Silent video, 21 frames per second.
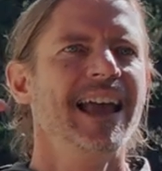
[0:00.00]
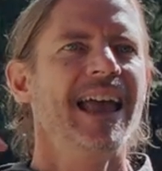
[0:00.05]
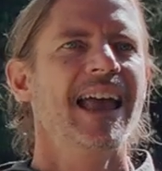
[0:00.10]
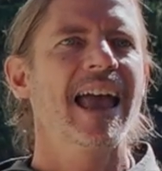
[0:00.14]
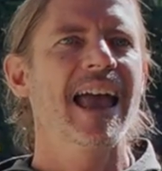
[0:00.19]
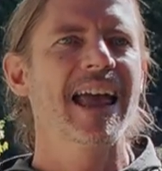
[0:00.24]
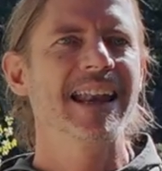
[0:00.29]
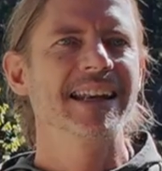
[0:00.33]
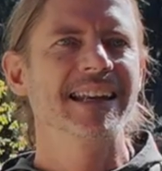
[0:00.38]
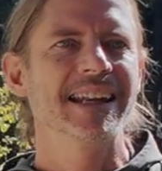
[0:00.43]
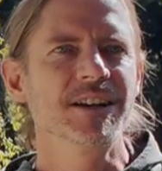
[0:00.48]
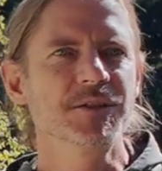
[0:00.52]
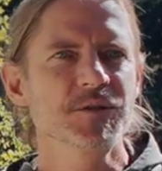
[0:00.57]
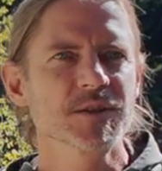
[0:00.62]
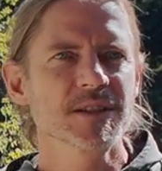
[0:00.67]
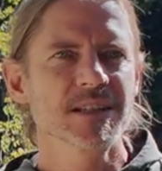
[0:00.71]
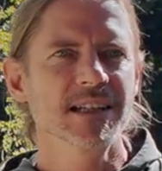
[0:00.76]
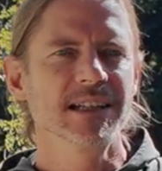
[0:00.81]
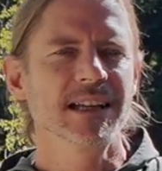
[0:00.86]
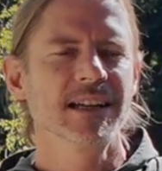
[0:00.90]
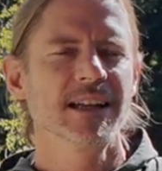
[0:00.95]
and
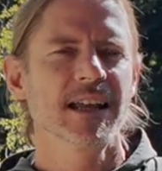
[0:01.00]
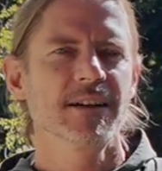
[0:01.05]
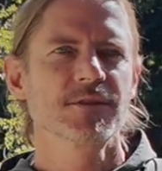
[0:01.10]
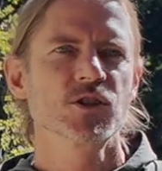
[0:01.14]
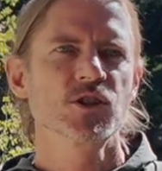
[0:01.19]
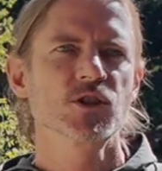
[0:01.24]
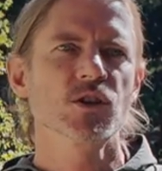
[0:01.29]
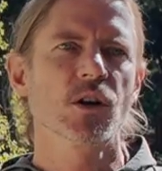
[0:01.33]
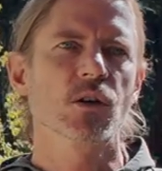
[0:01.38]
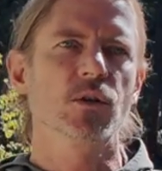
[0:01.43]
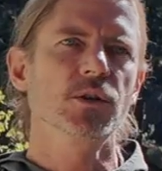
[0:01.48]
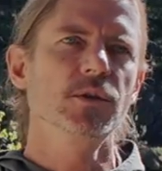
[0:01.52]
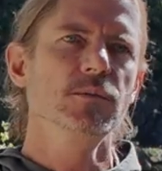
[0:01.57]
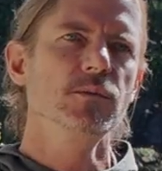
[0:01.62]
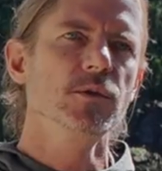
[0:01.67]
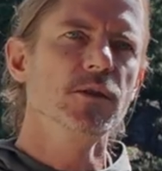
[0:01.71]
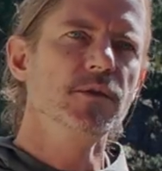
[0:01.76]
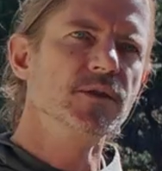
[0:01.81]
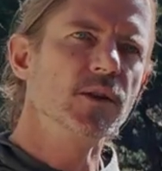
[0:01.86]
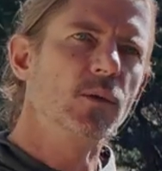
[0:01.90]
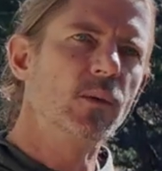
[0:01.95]
interestingly enough, shoulder
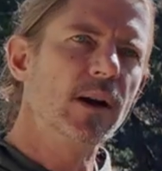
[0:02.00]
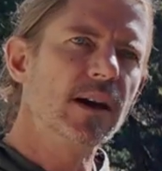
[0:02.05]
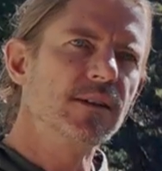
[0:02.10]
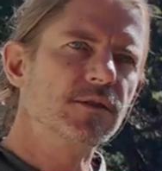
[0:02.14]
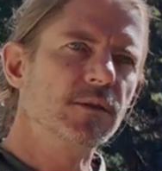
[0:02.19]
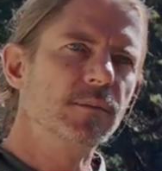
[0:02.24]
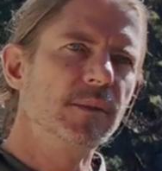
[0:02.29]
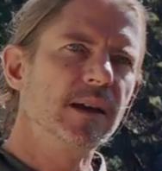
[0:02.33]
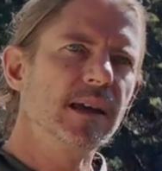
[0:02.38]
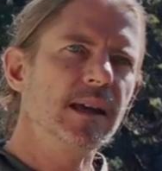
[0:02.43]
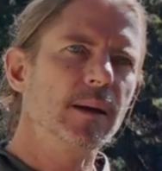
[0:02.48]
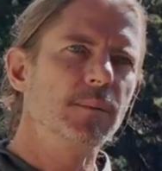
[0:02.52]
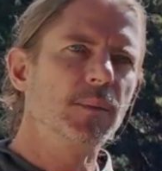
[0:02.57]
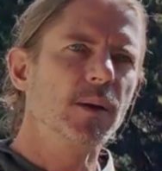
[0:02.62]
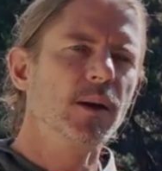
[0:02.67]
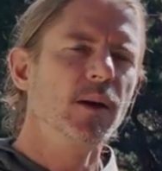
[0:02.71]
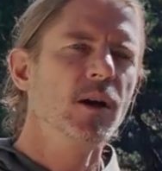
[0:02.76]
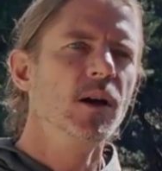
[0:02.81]
moves away from hip.